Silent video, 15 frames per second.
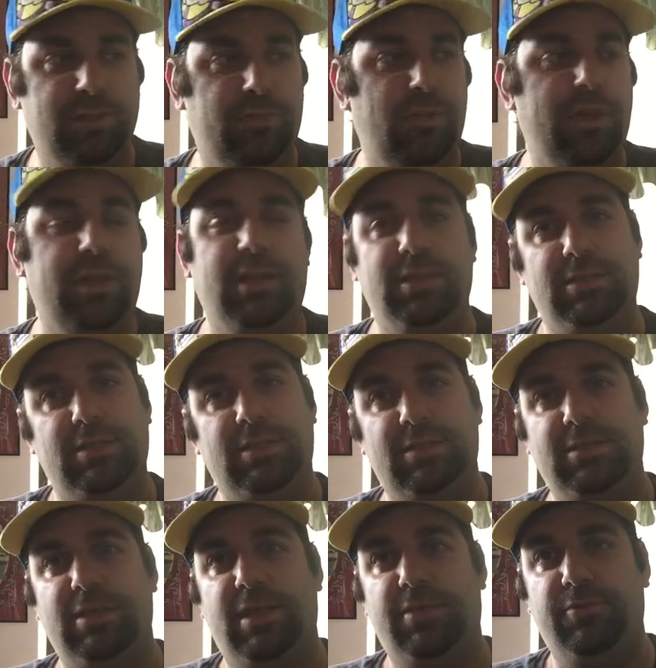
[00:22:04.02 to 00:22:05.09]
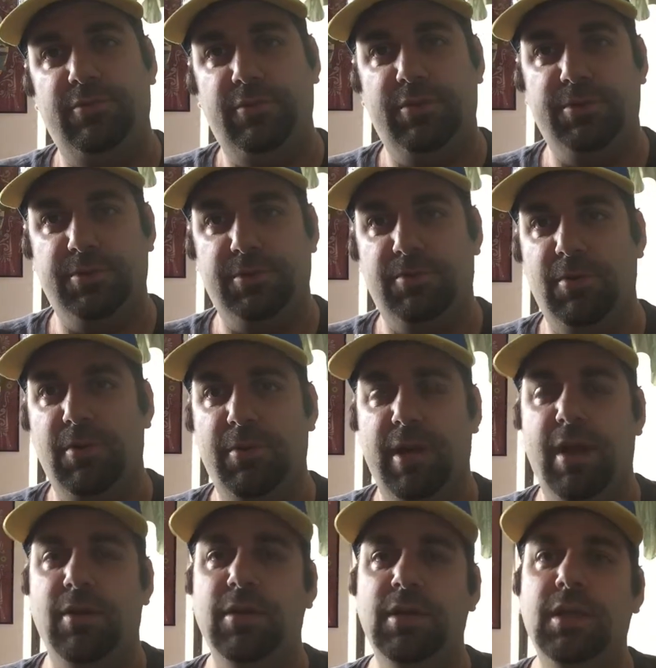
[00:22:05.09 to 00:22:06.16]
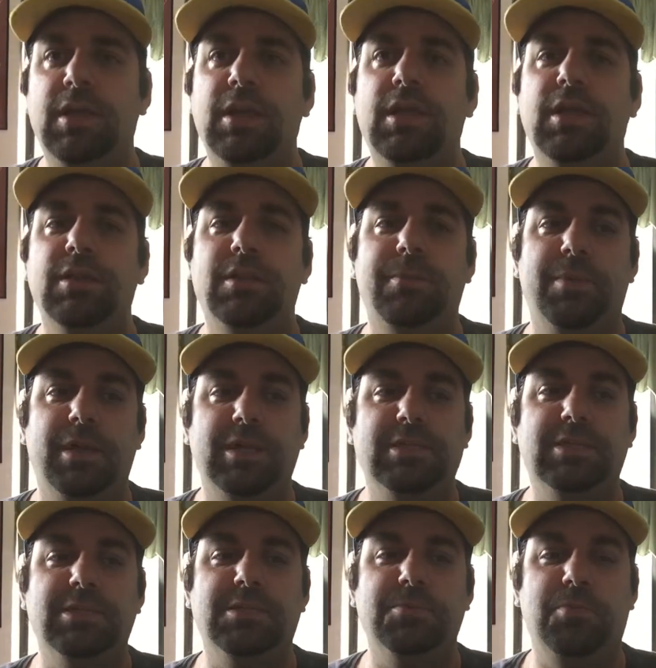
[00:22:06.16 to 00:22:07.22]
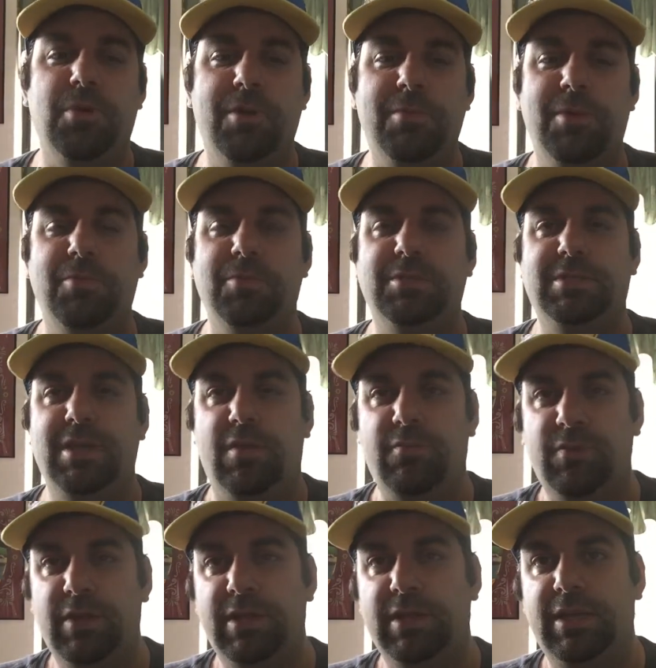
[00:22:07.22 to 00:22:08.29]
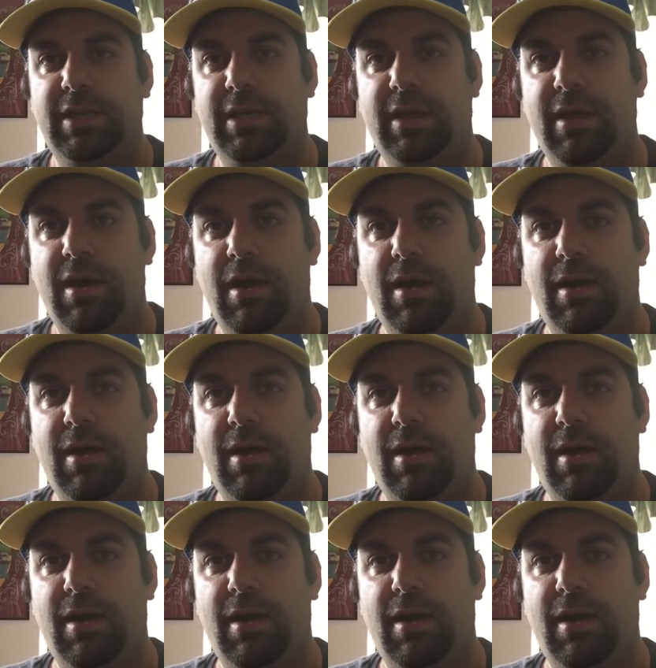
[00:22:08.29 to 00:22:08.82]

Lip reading: it's funny because this is like 2 years in a row now, the biggest disappointment was definitely